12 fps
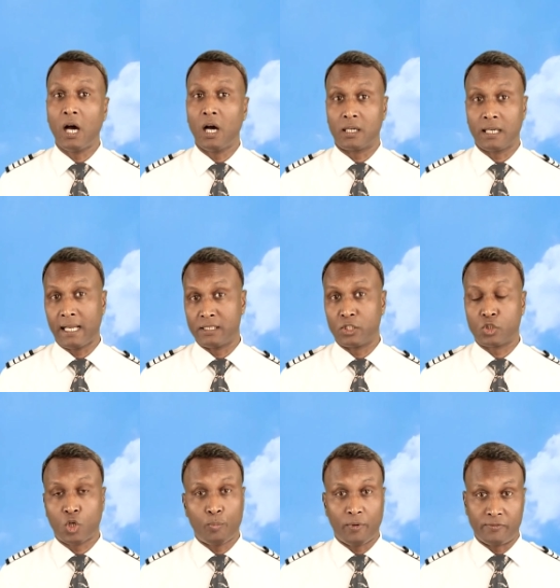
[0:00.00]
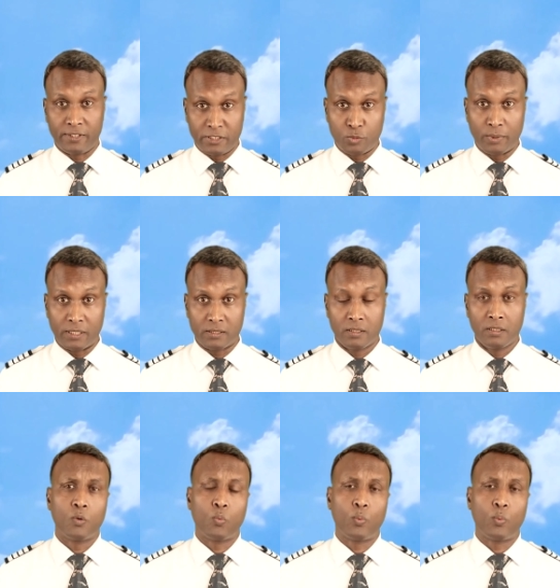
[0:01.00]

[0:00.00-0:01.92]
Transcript: arc at the top of the instrument,